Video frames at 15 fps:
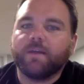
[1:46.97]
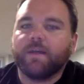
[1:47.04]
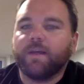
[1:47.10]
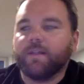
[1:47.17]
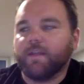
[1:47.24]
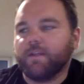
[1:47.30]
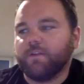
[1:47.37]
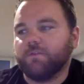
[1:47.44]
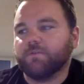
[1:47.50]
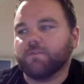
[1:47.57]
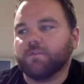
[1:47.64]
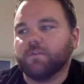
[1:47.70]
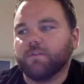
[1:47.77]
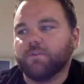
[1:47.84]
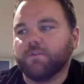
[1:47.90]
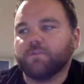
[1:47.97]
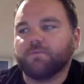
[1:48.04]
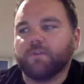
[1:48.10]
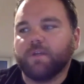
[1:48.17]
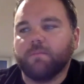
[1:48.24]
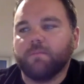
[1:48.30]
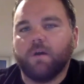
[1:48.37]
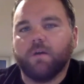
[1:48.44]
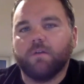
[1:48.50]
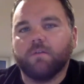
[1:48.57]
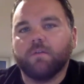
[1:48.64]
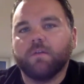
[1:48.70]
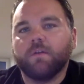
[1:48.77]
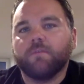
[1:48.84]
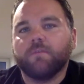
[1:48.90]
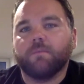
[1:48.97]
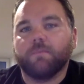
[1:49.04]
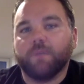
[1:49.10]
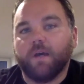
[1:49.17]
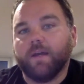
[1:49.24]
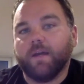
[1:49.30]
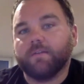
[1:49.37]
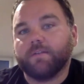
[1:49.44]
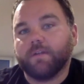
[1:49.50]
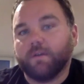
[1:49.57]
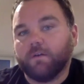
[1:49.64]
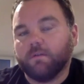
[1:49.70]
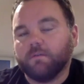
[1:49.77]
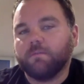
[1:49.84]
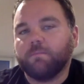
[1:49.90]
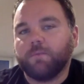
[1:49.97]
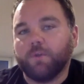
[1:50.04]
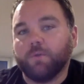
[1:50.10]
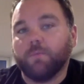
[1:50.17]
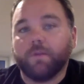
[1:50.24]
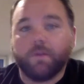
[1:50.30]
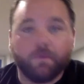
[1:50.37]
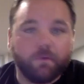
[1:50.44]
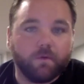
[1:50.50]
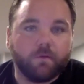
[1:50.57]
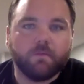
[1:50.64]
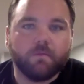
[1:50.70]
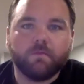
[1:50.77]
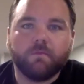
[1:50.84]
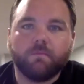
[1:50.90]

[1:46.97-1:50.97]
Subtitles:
and then using the learn to train model from 9 till puberty or